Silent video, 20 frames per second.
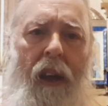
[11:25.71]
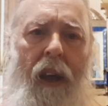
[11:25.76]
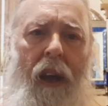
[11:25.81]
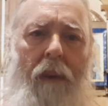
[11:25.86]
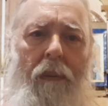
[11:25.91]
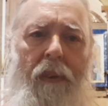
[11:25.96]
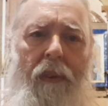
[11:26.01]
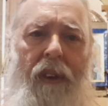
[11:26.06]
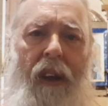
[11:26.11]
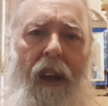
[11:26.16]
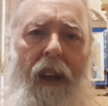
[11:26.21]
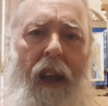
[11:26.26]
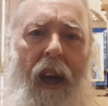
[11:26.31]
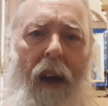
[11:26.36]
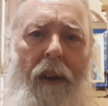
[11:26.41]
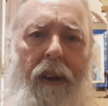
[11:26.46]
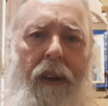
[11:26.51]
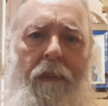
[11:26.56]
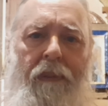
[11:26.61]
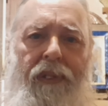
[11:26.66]
and
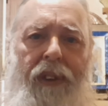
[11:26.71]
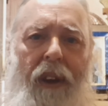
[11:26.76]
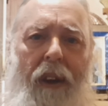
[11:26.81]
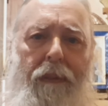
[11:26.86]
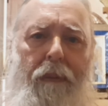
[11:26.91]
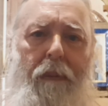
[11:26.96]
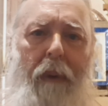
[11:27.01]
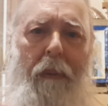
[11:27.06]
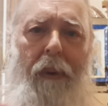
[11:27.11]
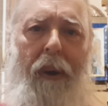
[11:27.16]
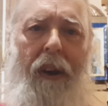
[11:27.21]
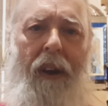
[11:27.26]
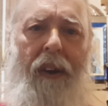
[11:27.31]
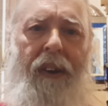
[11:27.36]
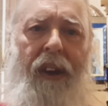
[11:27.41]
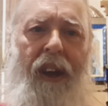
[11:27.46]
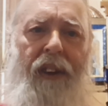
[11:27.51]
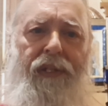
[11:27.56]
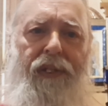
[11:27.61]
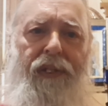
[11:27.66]
allowed himself to be put on
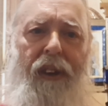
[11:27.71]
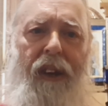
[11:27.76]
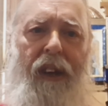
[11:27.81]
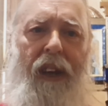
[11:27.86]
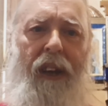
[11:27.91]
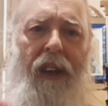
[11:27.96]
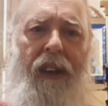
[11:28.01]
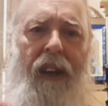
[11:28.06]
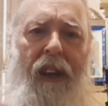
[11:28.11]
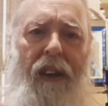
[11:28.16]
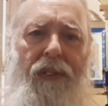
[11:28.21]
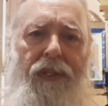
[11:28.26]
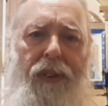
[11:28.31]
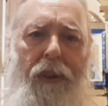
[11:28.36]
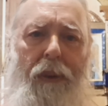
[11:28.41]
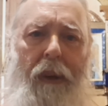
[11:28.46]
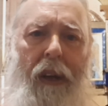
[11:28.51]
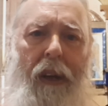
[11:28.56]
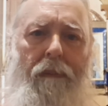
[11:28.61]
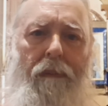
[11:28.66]
that tree and nailed
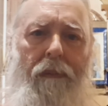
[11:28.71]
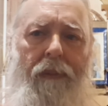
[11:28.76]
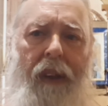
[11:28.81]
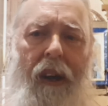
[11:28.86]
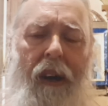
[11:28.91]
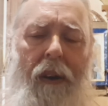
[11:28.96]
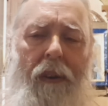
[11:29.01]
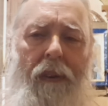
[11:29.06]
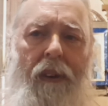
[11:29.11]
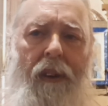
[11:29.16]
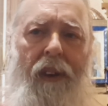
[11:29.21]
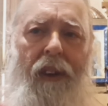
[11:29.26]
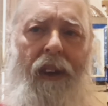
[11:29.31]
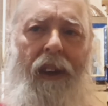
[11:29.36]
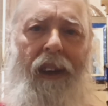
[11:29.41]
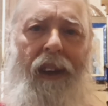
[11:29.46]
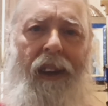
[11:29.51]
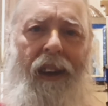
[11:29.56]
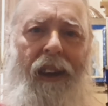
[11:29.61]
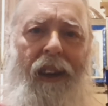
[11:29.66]
to it. Now,
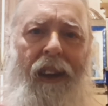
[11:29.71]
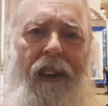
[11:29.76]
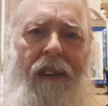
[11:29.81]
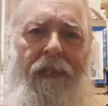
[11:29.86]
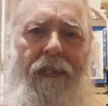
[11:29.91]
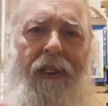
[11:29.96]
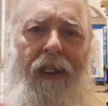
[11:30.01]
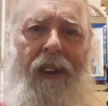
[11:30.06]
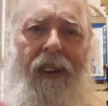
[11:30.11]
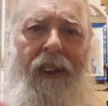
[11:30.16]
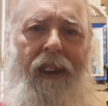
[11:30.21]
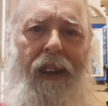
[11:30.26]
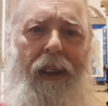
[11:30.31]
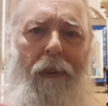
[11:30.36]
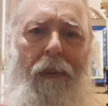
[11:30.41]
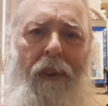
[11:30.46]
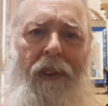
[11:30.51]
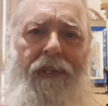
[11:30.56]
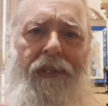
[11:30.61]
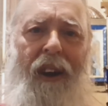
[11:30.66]
if he
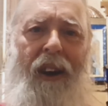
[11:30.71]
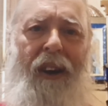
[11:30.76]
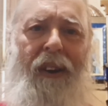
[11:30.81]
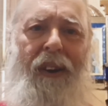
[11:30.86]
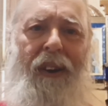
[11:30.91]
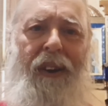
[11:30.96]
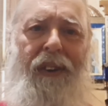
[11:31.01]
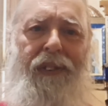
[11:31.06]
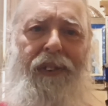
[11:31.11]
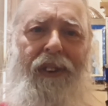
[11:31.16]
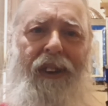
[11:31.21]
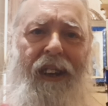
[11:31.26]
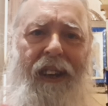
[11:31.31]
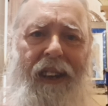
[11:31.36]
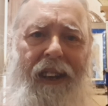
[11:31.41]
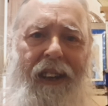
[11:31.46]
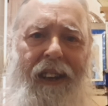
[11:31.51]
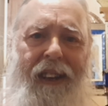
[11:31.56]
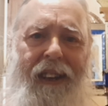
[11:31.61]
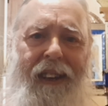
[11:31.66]
was hung on a
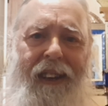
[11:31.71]
tree,